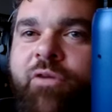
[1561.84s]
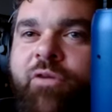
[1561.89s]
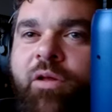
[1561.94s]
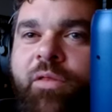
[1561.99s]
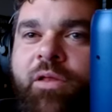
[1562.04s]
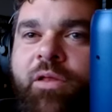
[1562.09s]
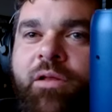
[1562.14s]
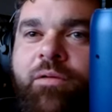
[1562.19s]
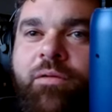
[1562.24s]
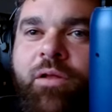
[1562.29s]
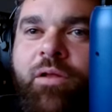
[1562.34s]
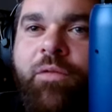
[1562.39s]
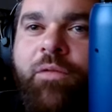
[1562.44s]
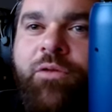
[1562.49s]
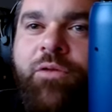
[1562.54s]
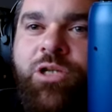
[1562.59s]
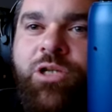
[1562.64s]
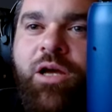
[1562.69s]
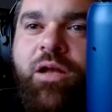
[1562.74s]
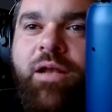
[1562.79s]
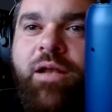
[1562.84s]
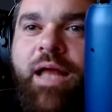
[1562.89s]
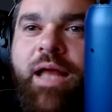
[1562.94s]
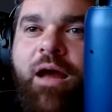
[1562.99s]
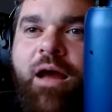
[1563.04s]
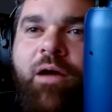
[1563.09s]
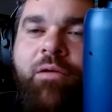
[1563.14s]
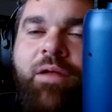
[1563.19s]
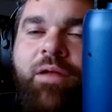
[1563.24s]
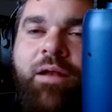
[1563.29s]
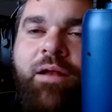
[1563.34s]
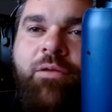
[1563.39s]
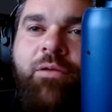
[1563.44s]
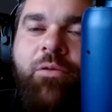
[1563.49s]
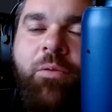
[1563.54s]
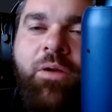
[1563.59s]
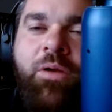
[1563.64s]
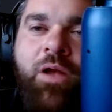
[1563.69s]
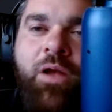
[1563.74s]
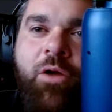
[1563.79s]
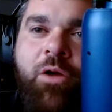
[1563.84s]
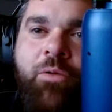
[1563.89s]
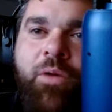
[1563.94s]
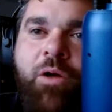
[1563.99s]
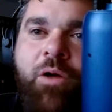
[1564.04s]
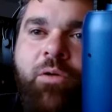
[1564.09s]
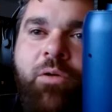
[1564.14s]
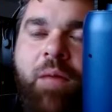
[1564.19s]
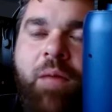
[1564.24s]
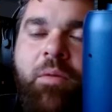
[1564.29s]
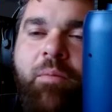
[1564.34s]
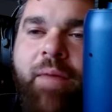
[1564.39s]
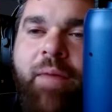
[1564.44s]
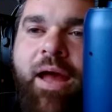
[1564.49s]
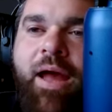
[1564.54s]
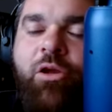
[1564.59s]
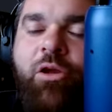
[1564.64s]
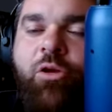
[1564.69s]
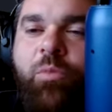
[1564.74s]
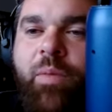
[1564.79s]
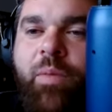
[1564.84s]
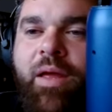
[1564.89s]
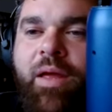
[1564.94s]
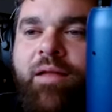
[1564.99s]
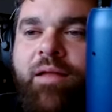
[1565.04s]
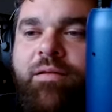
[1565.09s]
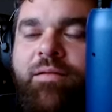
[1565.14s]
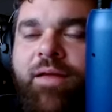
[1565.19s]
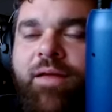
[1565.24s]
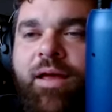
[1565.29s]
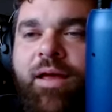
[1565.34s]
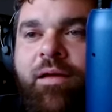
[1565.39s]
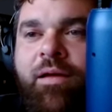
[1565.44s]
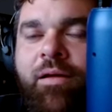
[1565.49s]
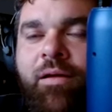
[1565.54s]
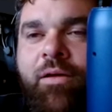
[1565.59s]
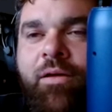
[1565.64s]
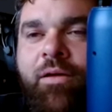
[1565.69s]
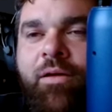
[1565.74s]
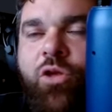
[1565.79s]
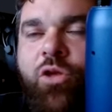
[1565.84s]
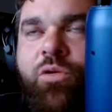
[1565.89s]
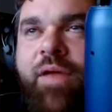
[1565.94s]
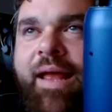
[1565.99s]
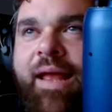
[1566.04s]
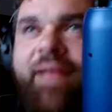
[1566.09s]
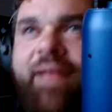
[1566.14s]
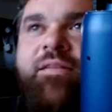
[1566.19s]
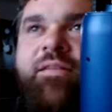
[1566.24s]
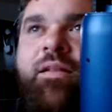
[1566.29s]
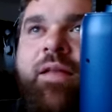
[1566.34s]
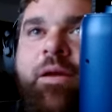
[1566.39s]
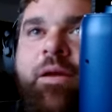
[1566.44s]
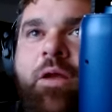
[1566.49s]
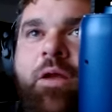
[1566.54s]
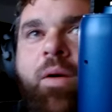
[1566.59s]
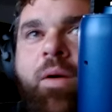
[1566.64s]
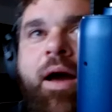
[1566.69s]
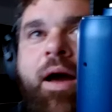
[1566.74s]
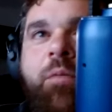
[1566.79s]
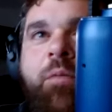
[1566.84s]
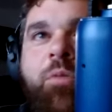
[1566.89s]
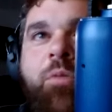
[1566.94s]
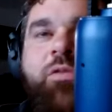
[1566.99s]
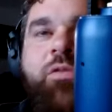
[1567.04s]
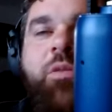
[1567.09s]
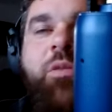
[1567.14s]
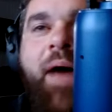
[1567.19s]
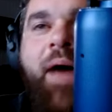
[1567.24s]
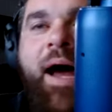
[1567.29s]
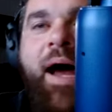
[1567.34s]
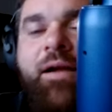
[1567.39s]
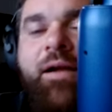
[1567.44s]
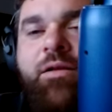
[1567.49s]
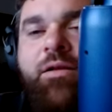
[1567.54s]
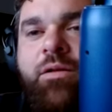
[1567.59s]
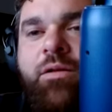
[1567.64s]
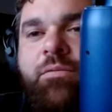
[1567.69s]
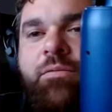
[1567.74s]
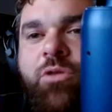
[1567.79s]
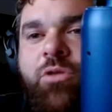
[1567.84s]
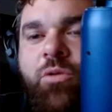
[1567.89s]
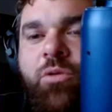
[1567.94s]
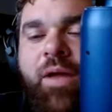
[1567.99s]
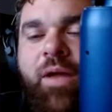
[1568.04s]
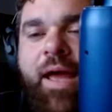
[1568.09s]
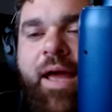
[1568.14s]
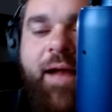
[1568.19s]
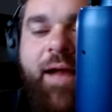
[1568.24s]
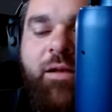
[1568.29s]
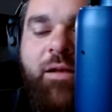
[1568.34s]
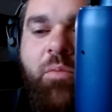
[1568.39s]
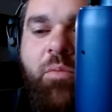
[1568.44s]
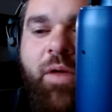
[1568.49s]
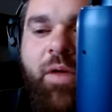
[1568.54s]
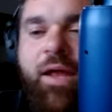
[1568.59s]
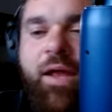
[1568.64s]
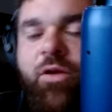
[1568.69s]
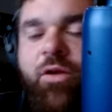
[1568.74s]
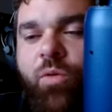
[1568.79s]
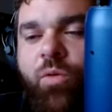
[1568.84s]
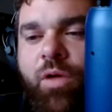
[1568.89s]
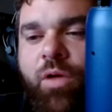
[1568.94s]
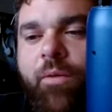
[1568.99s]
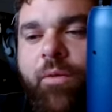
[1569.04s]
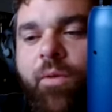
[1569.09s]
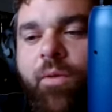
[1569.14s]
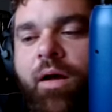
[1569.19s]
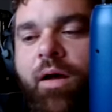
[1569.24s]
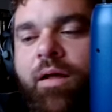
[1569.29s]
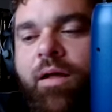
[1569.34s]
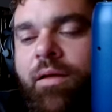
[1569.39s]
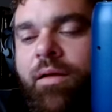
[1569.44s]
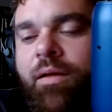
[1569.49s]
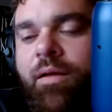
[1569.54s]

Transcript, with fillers: on the, you know, the shutdown and the return road coming back to your pits that you instantly, you know, how to move the bike to react, to bring it to where you want.